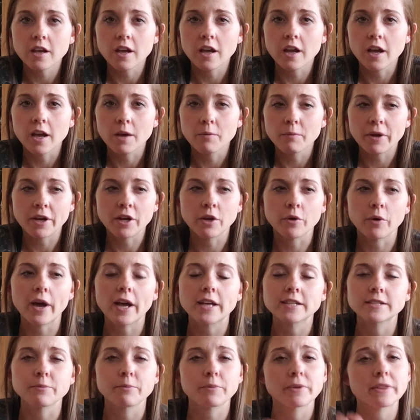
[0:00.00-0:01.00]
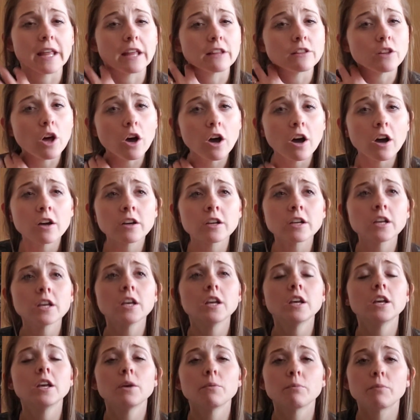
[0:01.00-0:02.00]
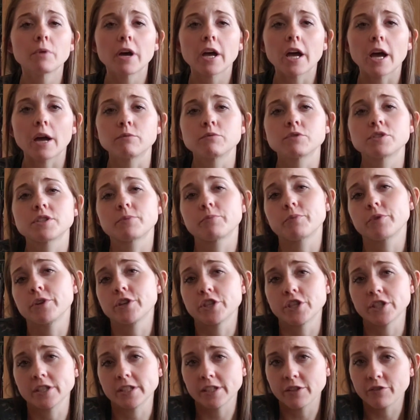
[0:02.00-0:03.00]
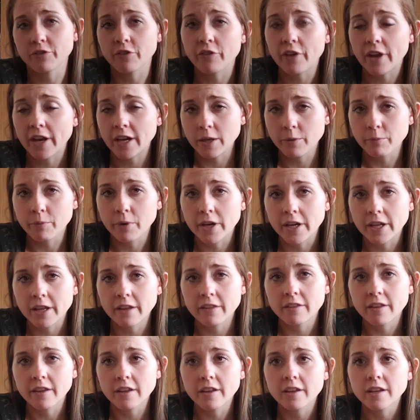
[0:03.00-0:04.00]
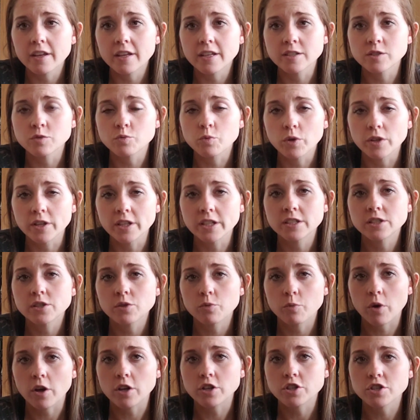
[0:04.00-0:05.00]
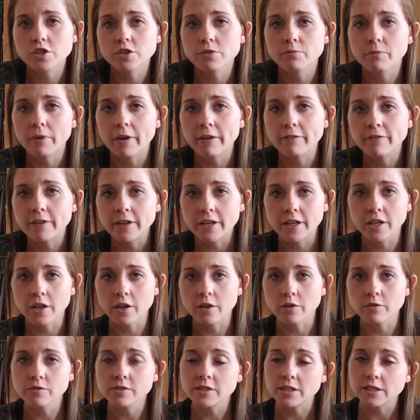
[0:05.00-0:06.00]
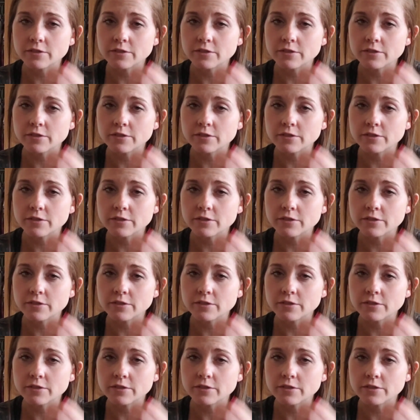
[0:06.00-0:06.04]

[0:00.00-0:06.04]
I know it hasn't been that long, but I'm just appreciative of anybody that is willing to watch my videos.